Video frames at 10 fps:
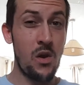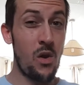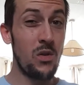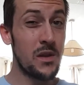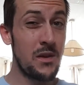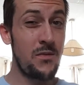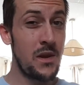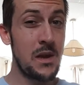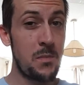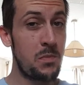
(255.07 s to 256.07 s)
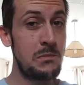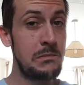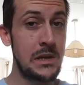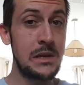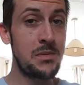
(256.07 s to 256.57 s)
All day vape
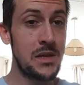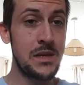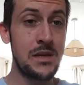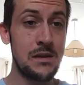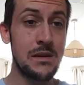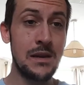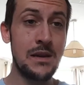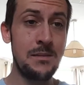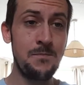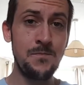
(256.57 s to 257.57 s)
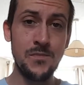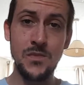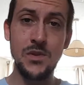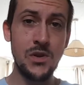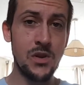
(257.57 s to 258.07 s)
maybe.
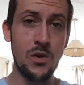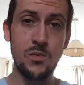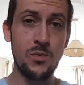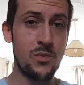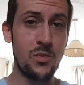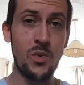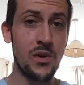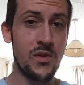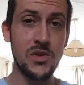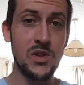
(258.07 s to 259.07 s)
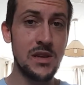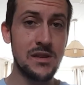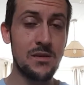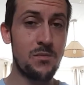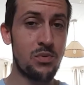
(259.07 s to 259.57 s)
One of those
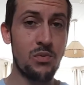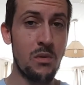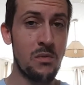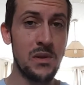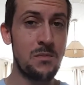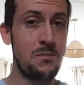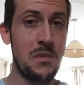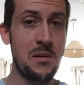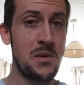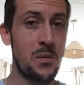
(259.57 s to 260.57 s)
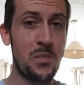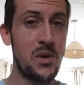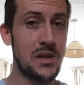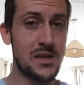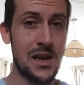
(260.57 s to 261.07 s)
things I'd probably maybe not
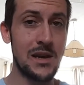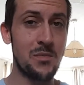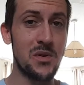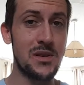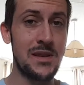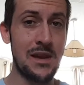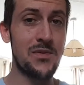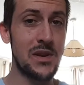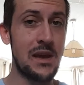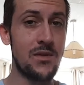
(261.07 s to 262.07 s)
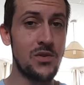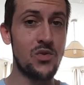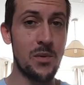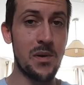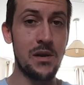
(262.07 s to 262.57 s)
put in a tank, but definitely have in a
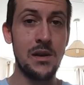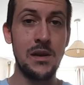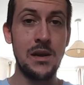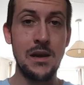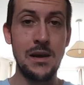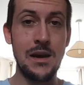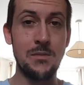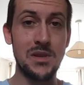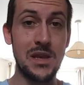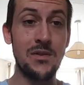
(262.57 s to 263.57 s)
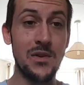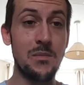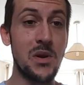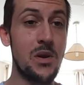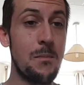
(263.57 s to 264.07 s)
dripper. And definitely
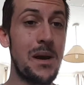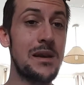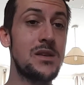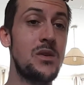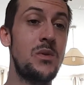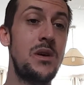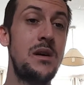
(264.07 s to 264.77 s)
be going back to.